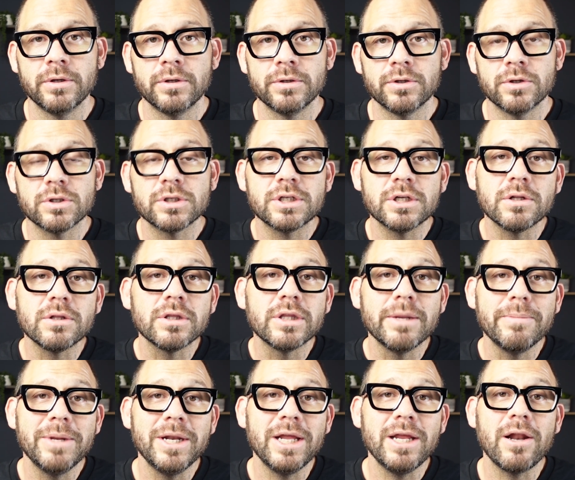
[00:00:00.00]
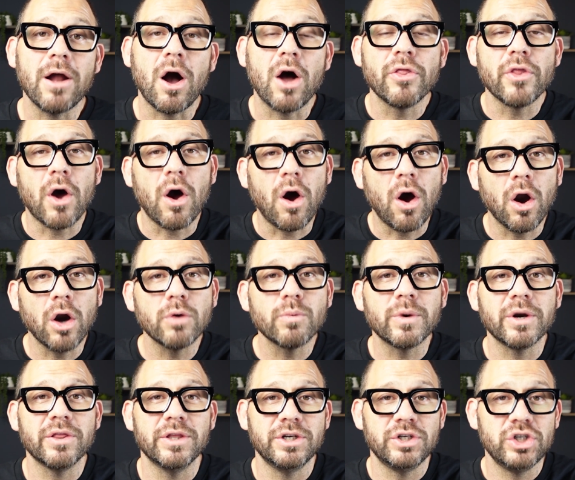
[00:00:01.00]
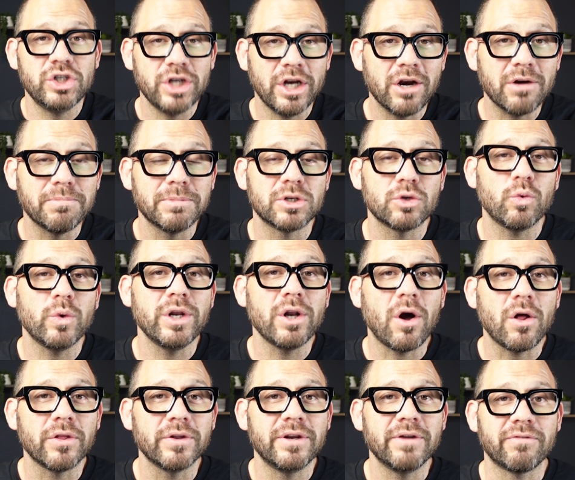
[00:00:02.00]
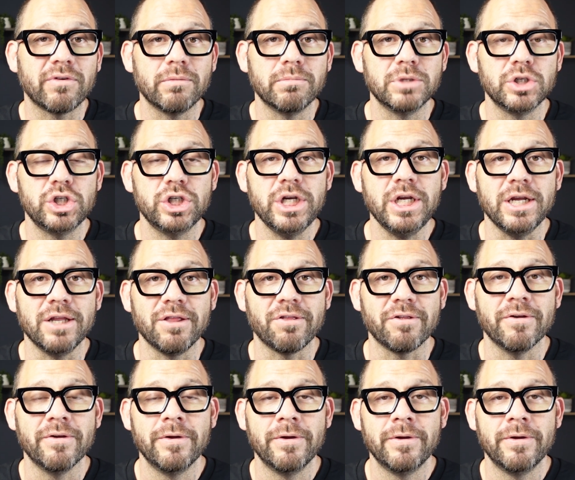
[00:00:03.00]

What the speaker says: You're still limited on the hardware that's shared between all the different machines.